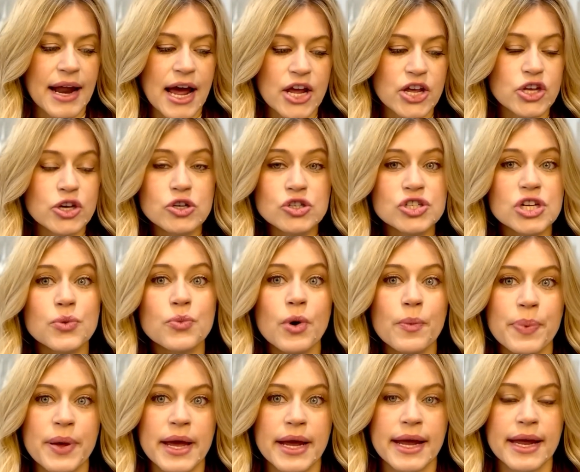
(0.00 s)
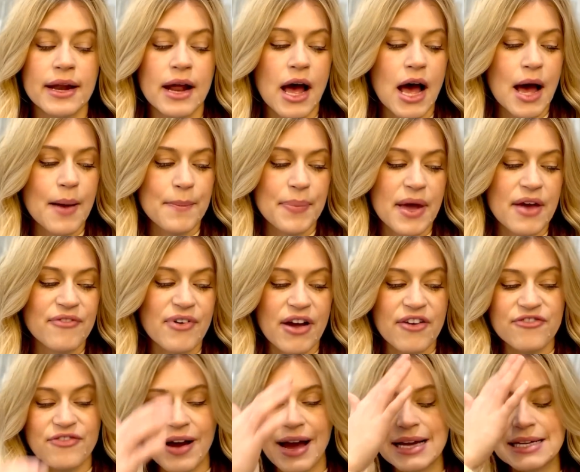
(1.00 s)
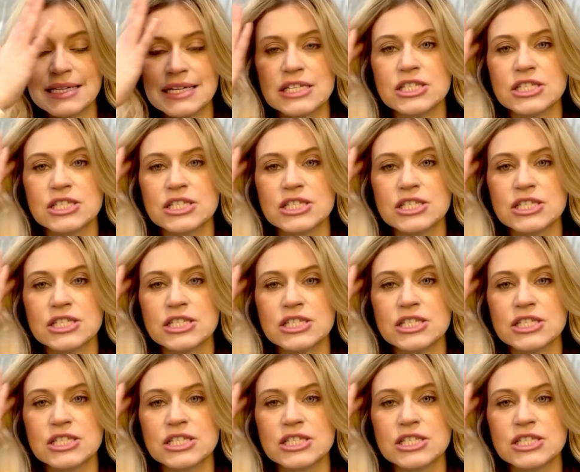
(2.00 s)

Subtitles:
I usually will pick it up if I find it,